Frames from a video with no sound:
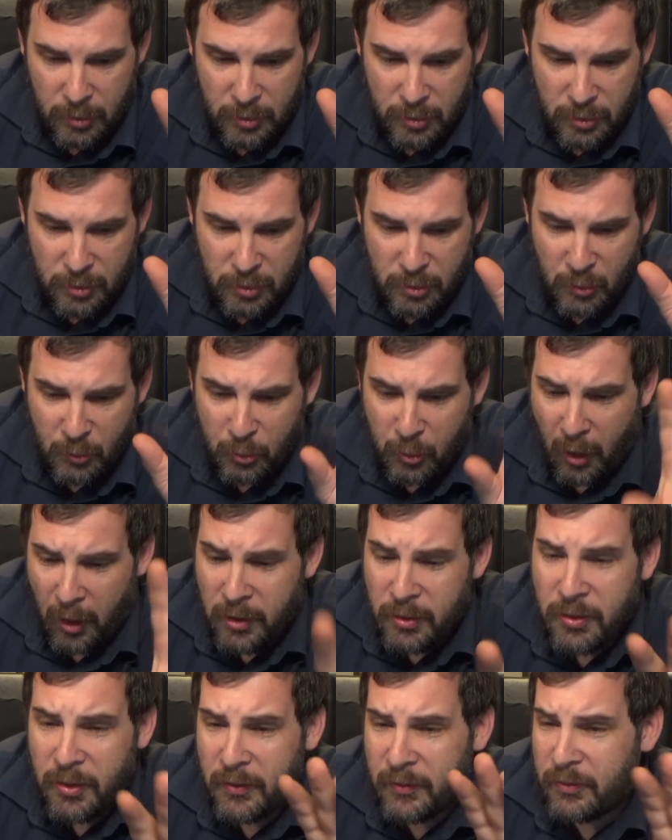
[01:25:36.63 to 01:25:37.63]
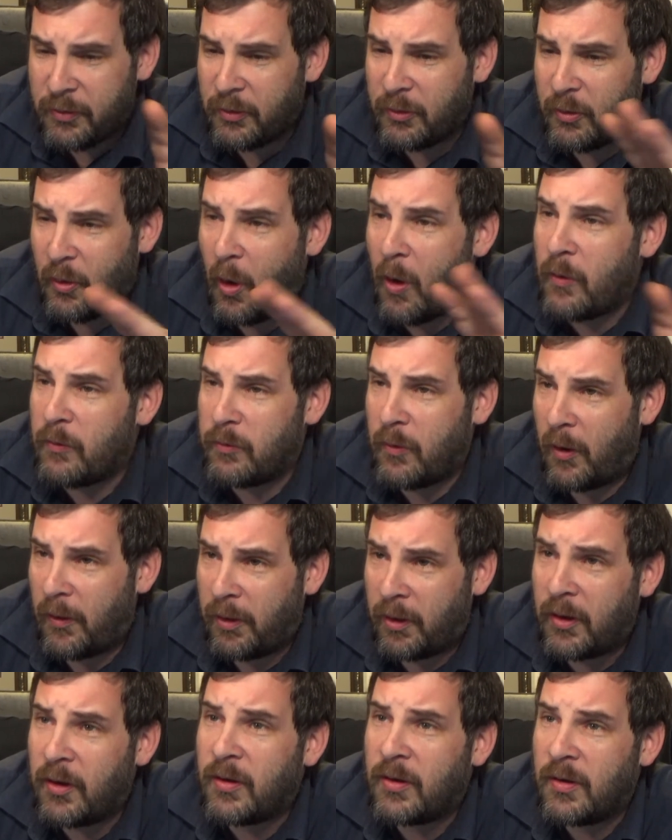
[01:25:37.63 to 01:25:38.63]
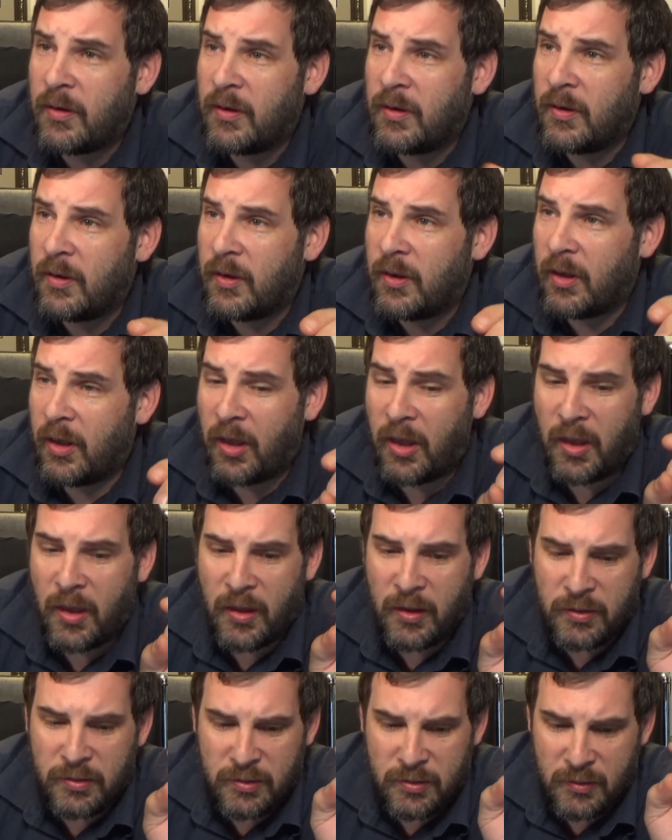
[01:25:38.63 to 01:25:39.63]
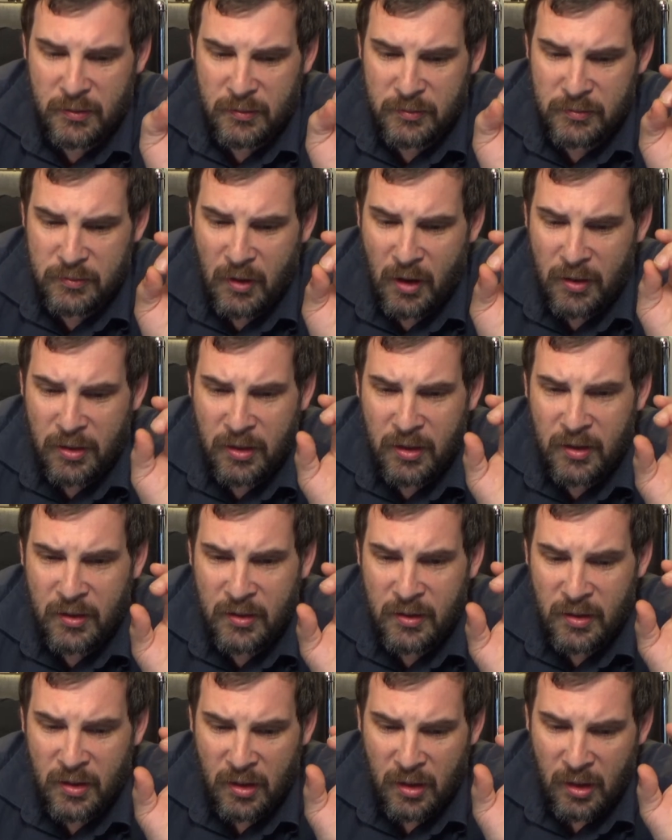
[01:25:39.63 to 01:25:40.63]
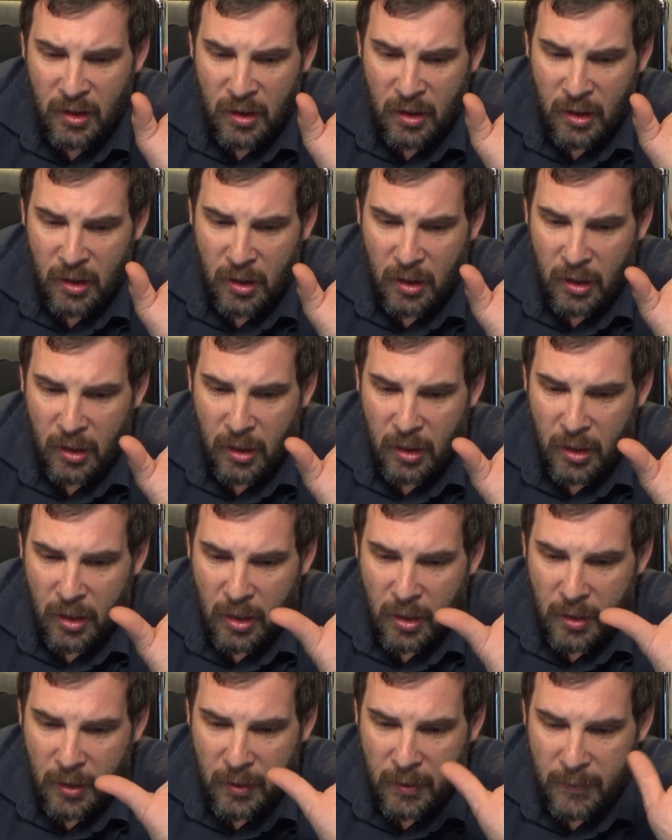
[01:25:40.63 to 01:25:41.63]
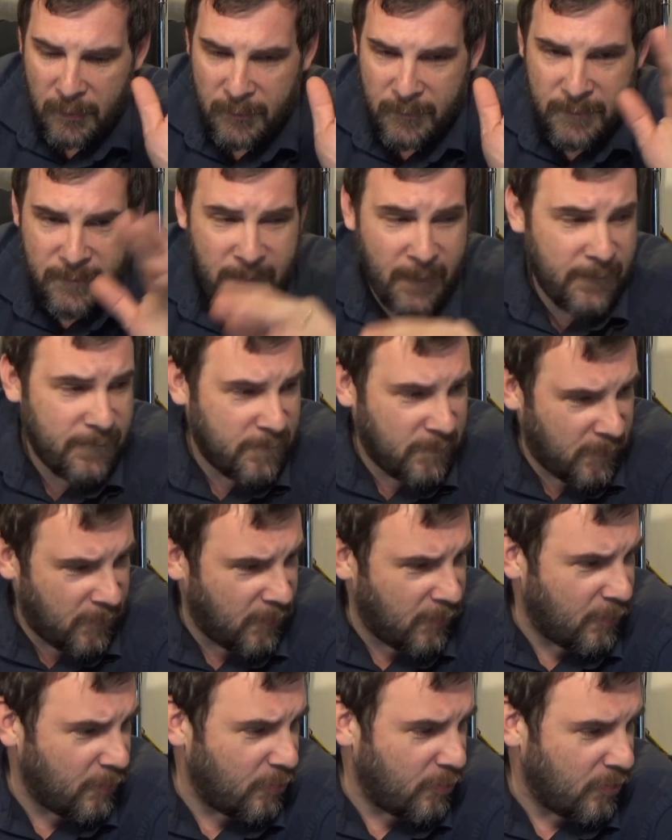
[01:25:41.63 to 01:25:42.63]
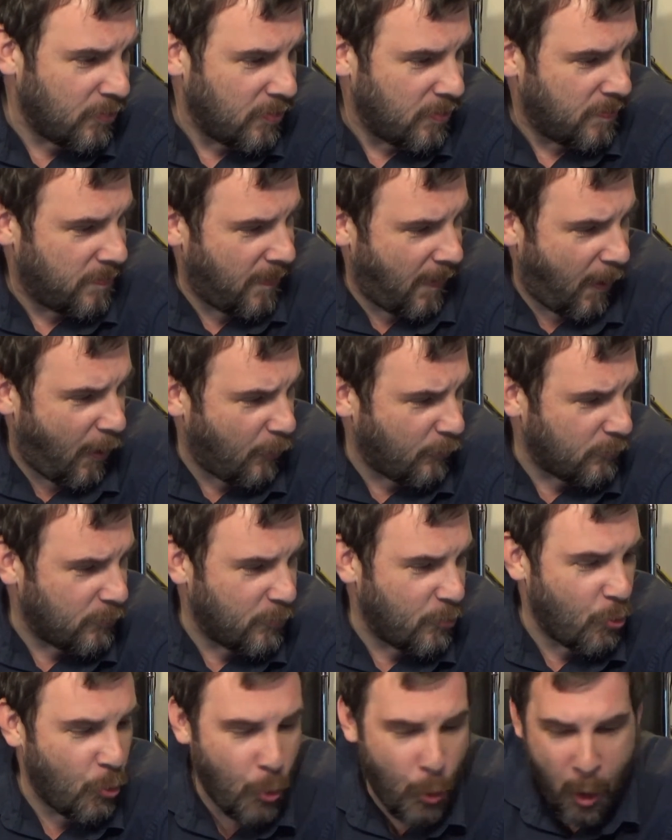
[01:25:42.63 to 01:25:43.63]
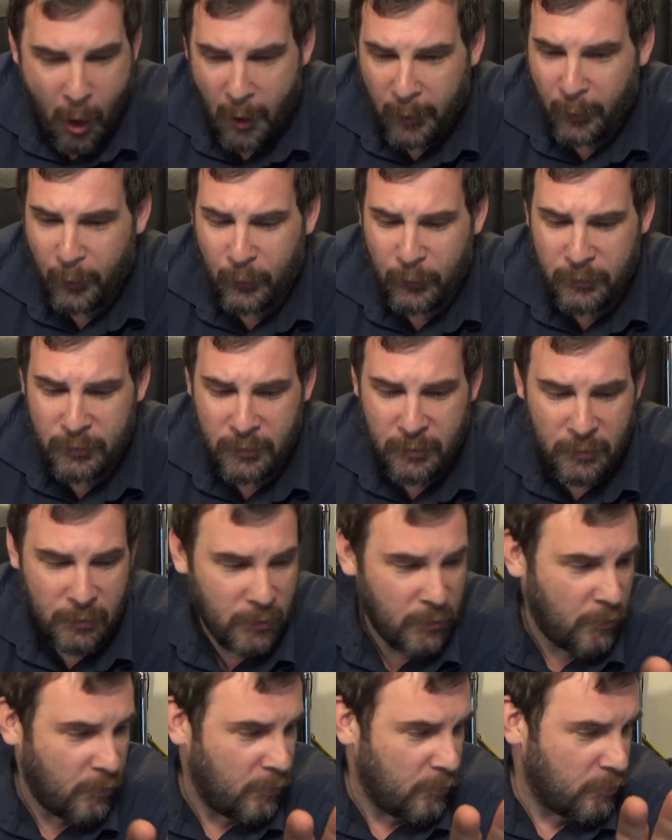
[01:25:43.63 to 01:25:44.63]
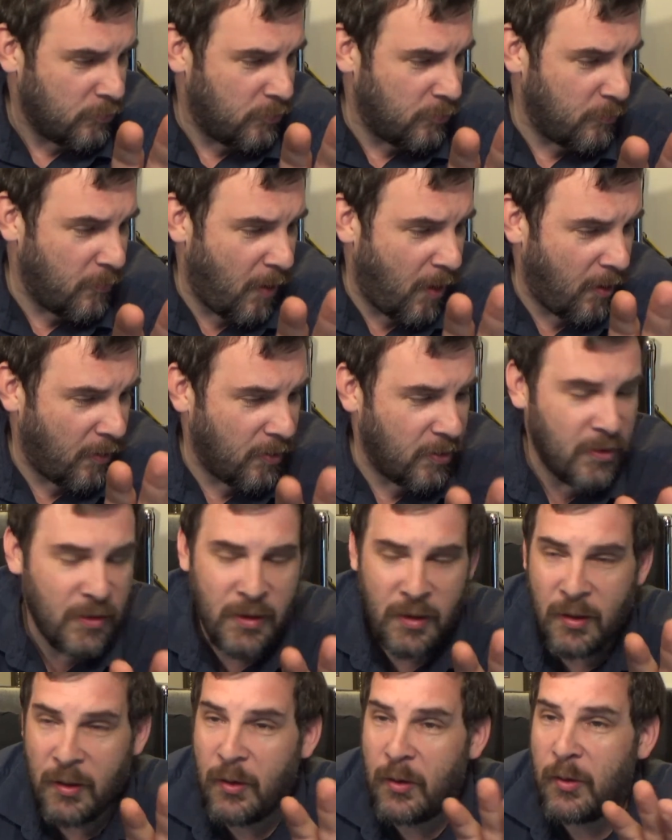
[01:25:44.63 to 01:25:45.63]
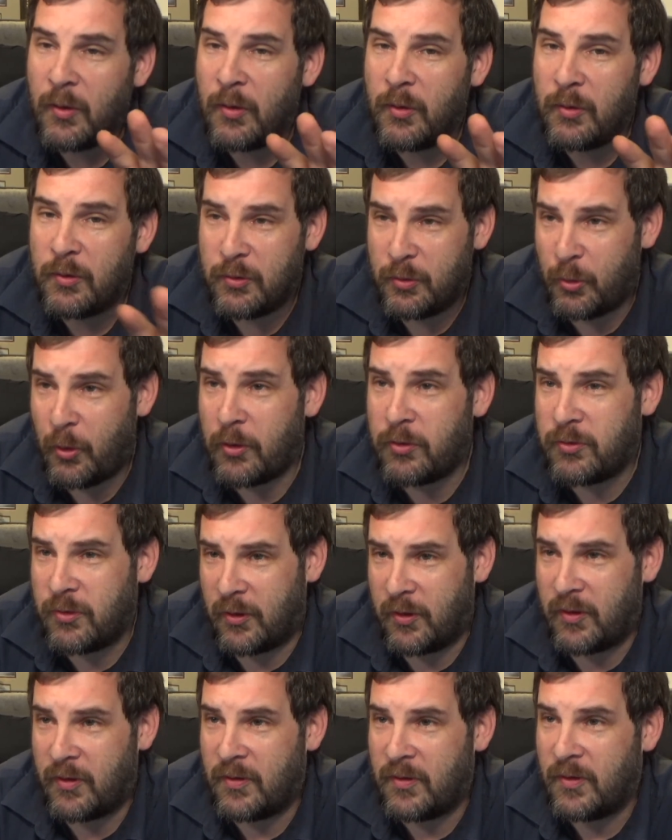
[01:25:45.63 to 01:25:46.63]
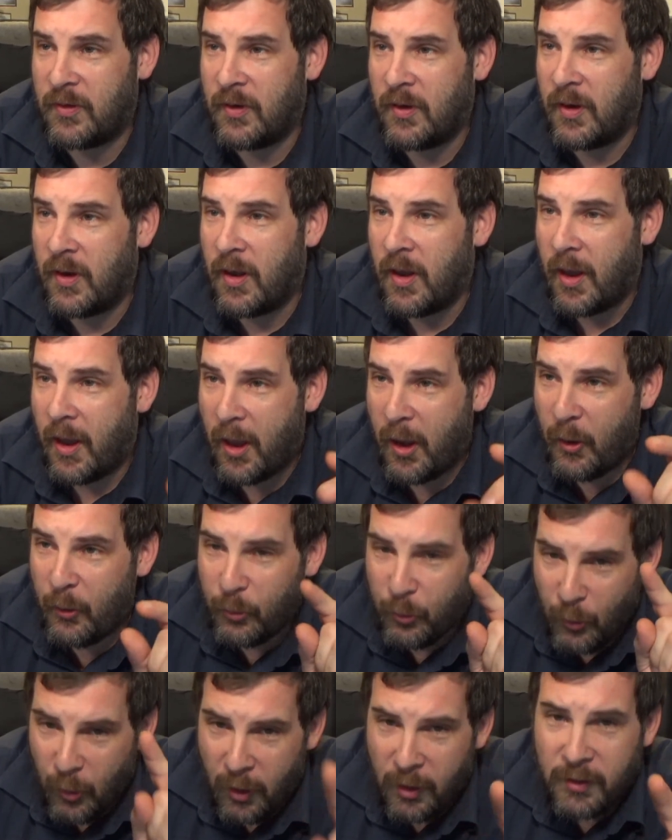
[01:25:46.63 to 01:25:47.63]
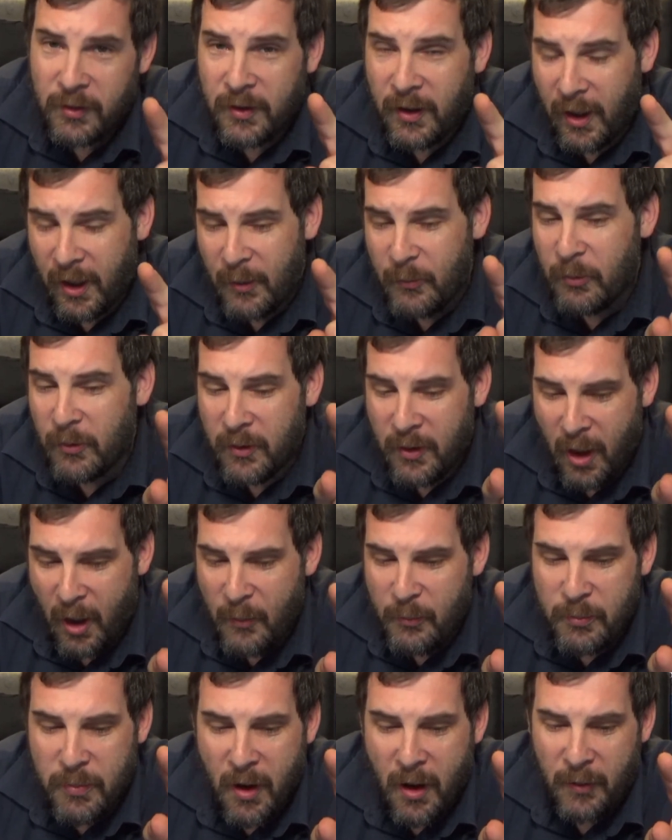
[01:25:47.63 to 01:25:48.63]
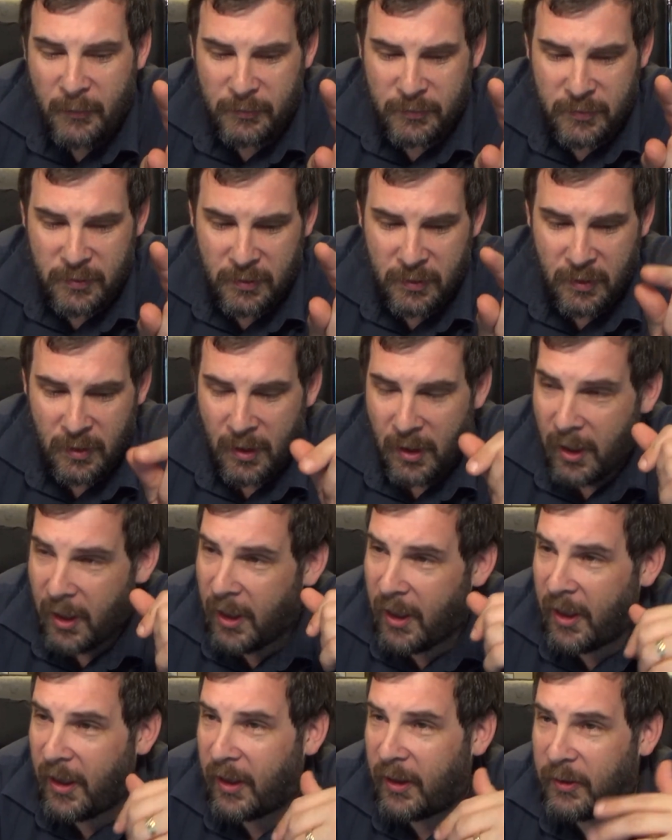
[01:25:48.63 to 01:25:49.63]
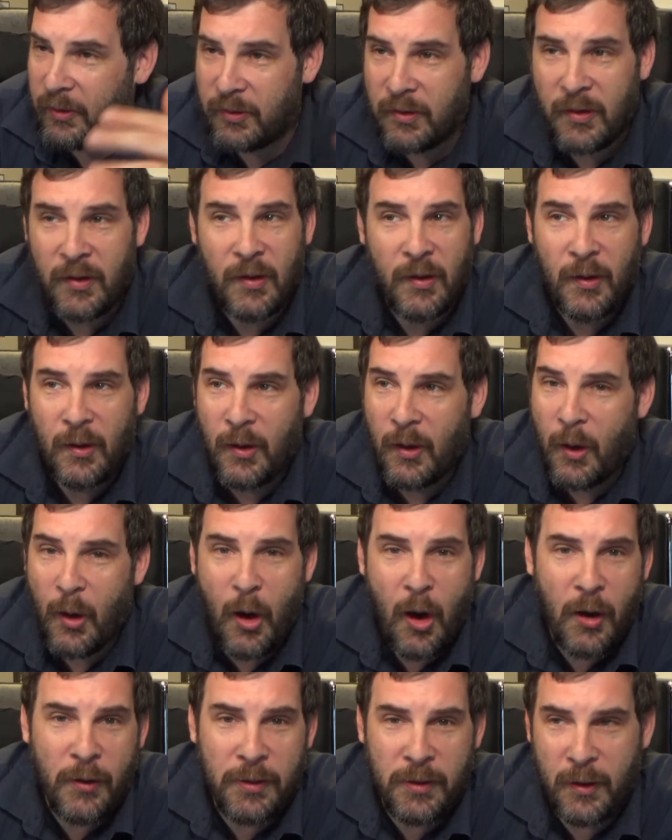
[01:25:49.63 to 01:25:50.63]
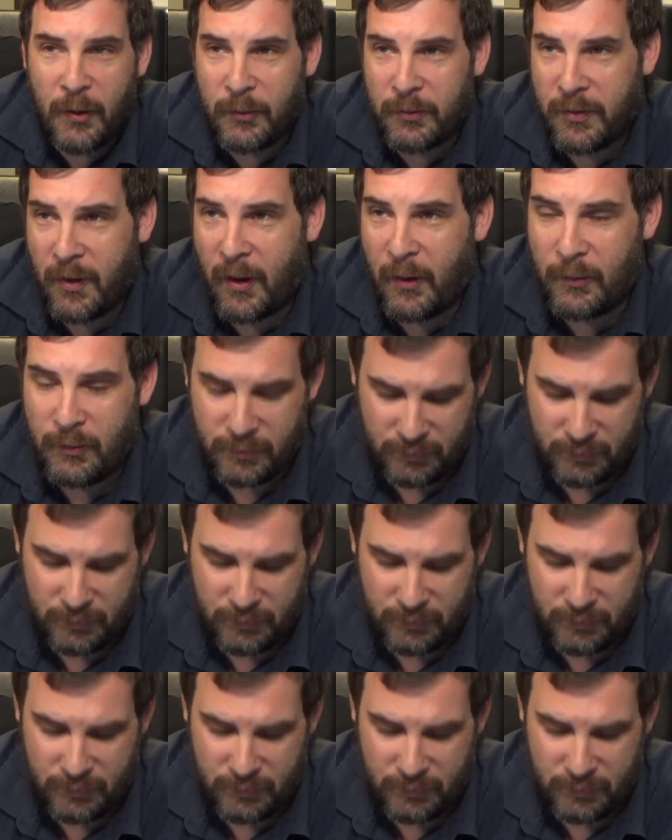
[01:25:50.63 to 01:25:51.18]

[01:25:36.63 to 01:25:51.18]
the way this is all running, it's running 15,000 wires to my switcher, and one cable got bumped and audio's out.